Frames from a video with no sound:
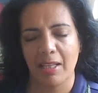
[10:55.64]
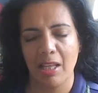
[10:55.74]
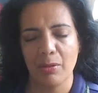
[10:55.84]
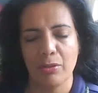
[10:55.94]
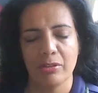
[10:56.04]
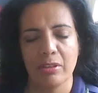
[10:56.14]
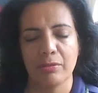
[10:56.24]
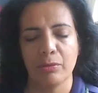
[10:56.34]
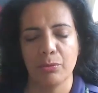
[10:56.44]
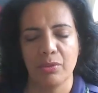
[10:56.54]
Allow
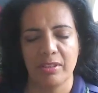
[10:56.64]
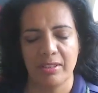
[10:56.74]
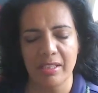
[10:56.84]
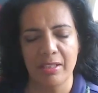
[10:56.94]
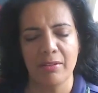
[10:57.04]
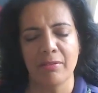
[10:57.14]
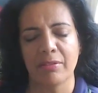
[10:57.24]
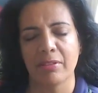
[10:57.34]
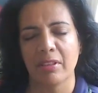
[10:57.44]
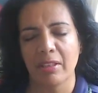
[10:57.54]
yourself to receive
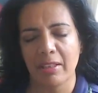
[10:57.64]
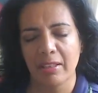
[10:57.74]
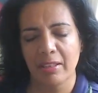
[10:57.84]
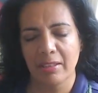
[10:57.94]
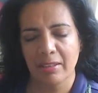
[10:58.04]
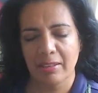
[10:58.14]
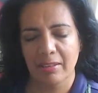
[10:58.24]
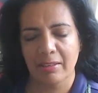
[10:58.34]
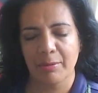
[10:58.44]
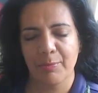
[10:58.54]

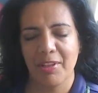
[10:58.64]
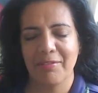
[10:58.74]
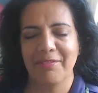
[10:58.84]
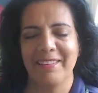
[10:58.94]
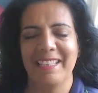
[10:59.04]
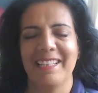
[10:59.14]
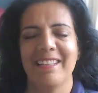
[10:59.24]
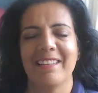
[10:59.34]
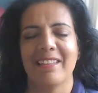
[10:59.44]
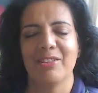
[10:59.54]
the
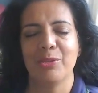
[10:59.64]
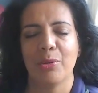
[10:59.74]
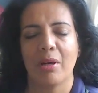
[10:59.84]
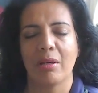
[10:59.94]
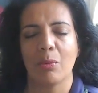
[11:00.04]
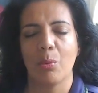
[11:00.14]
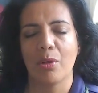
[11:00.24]
feeling that you are